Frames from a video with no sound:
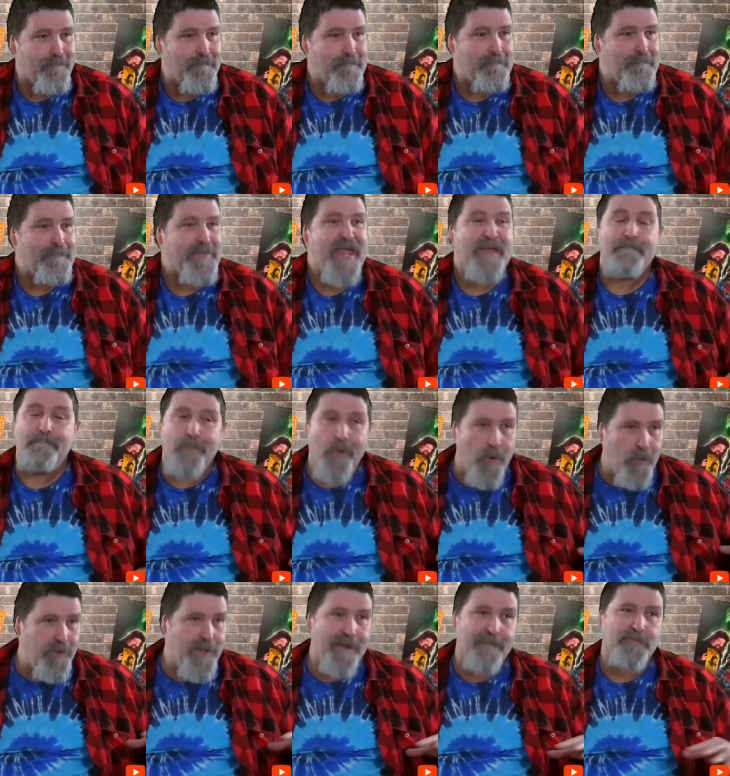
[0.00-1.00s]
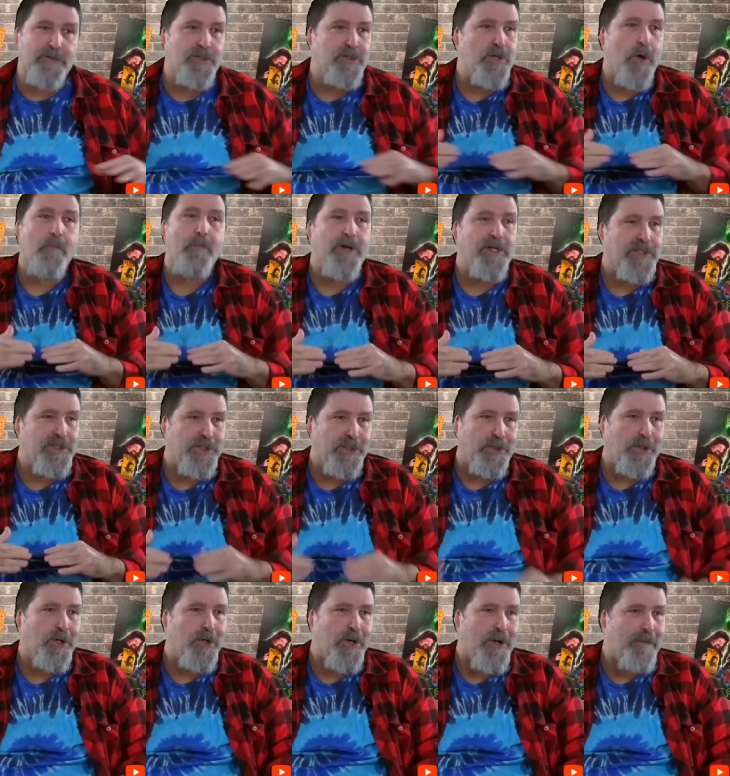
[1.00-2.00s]
They both have so much to
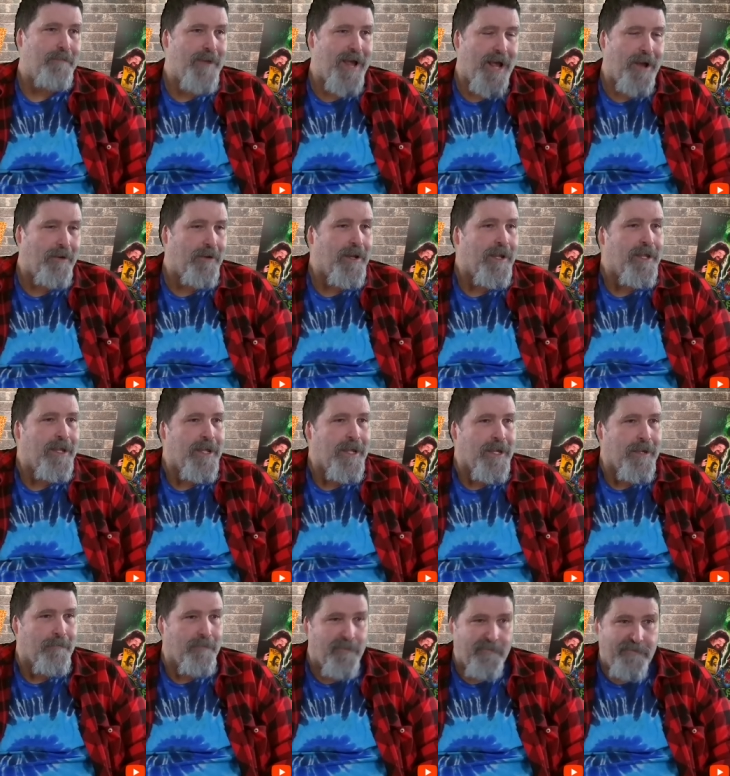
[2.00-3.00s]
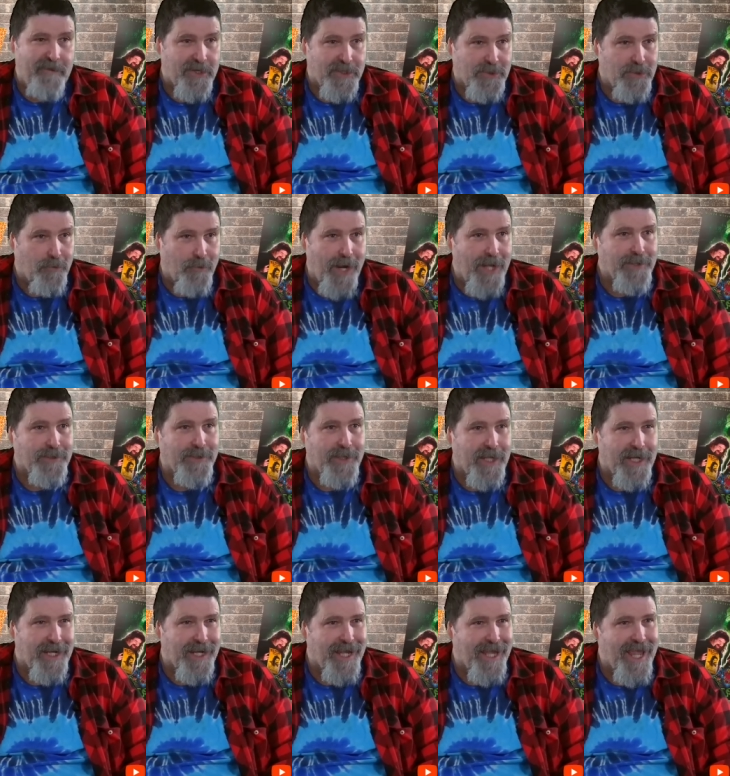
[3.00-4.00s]
learn about professional
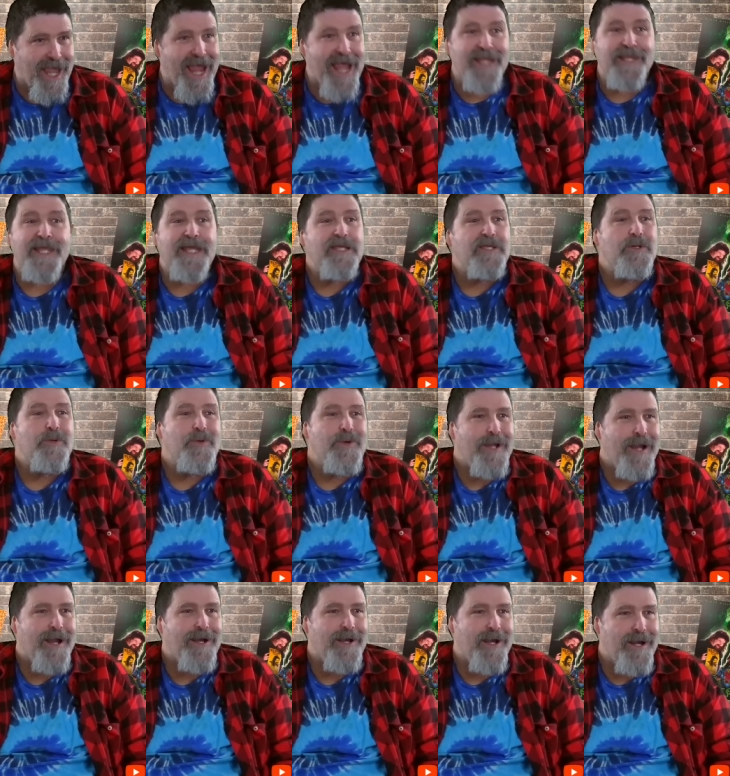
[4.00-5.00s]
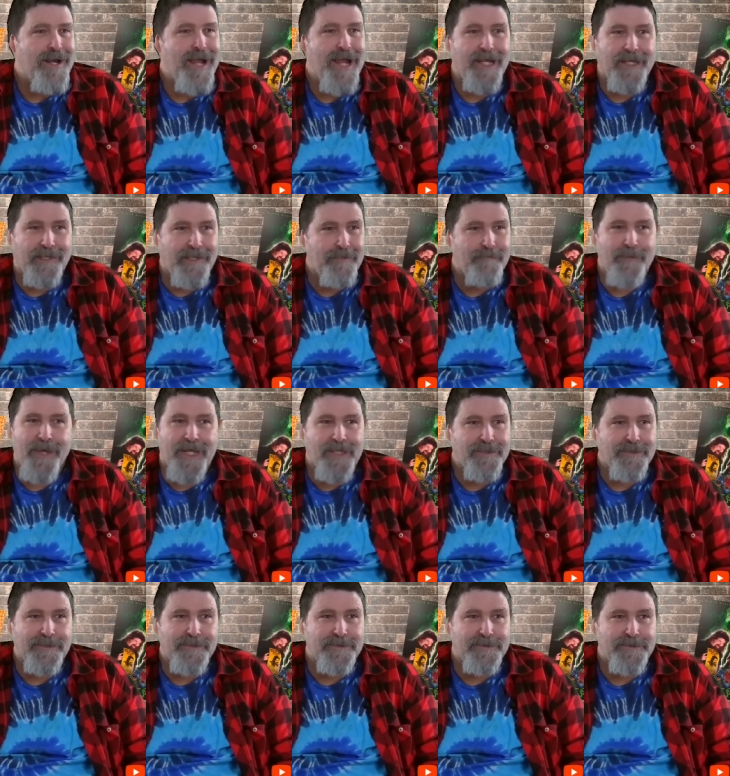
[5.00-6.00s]
wrestling, and they do it on a nightly
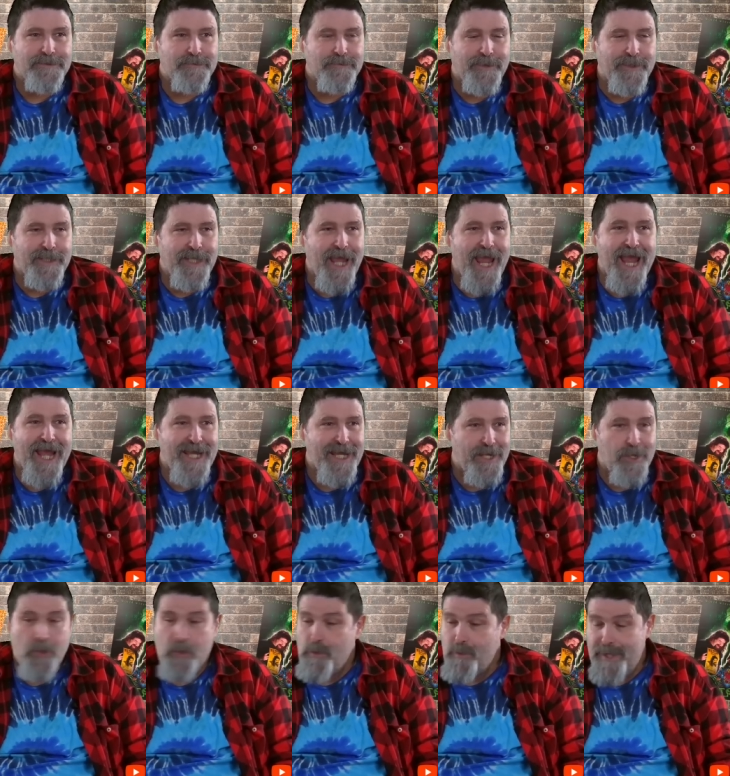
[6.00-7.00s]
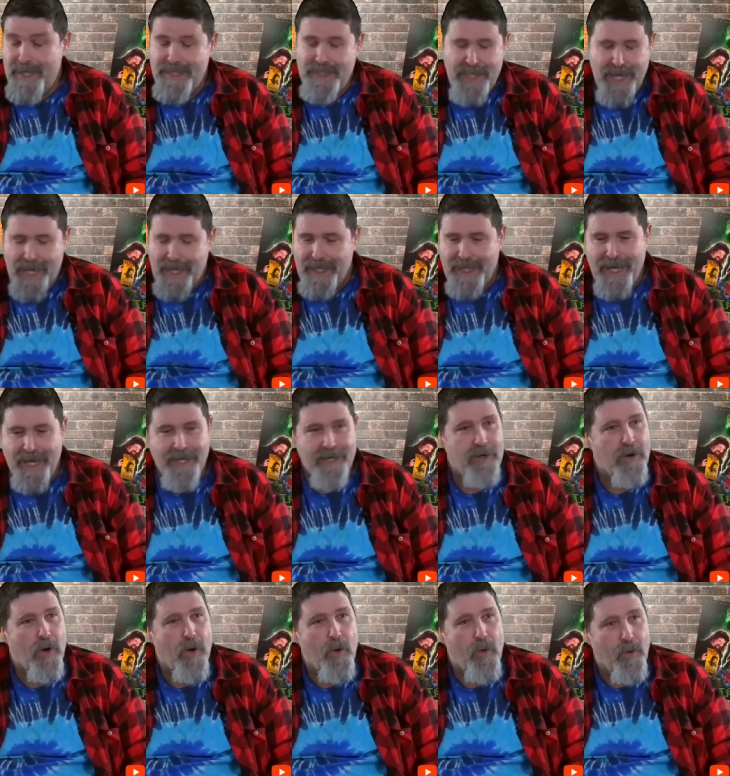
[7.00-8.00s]
basis with Eddie, who we dedicated
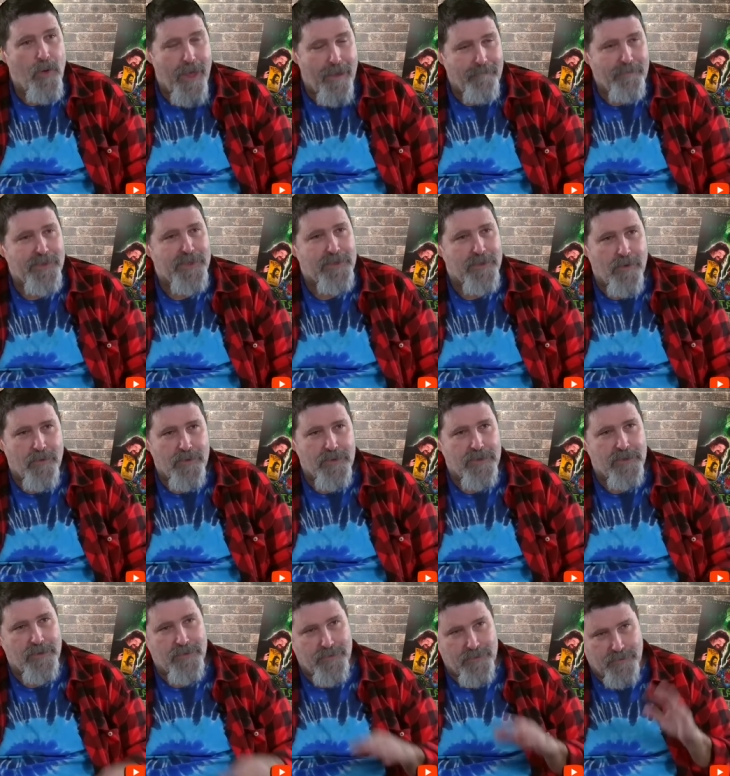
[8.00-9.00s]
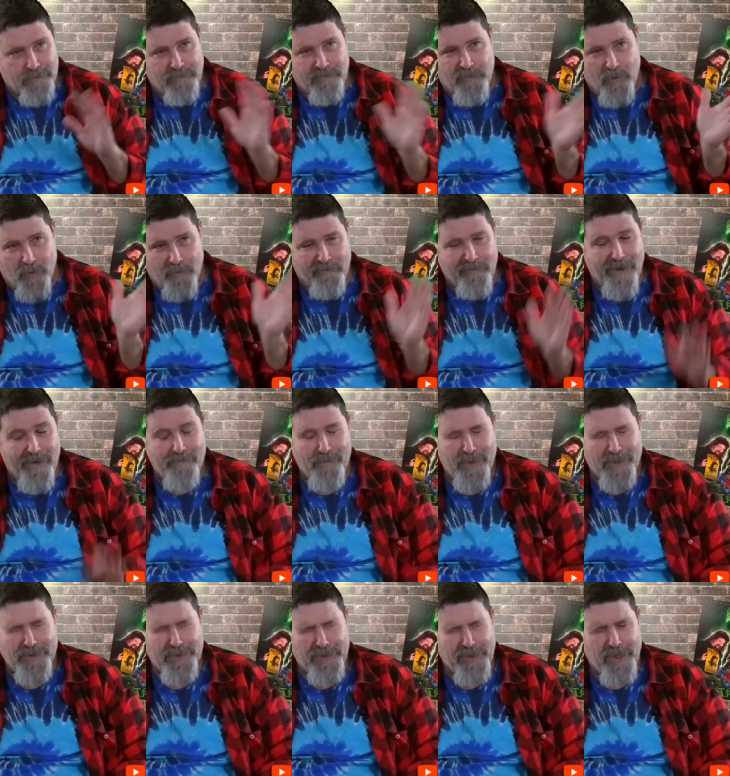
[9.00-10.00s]
a whole episode to yeah. four or five
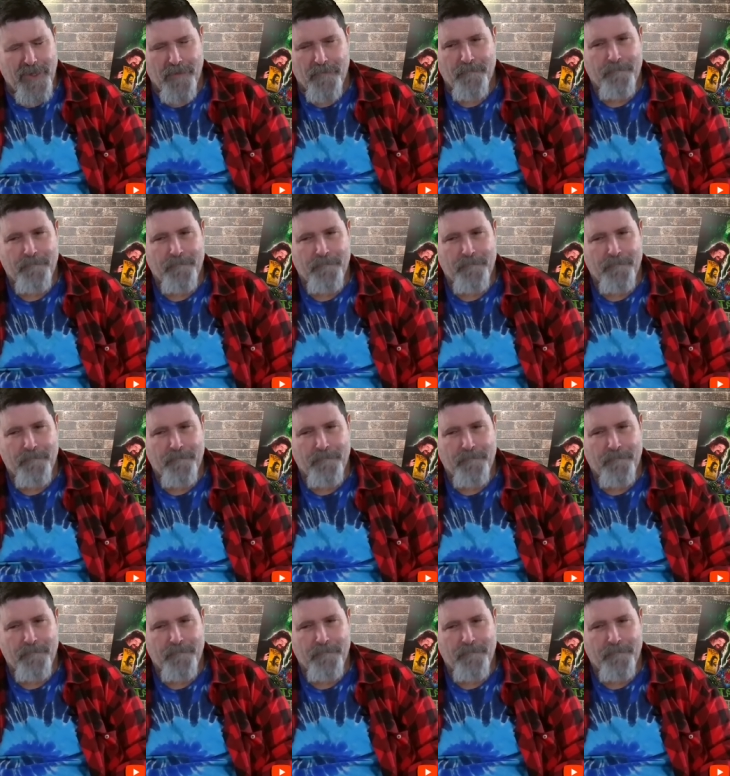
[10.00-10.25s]
months ago.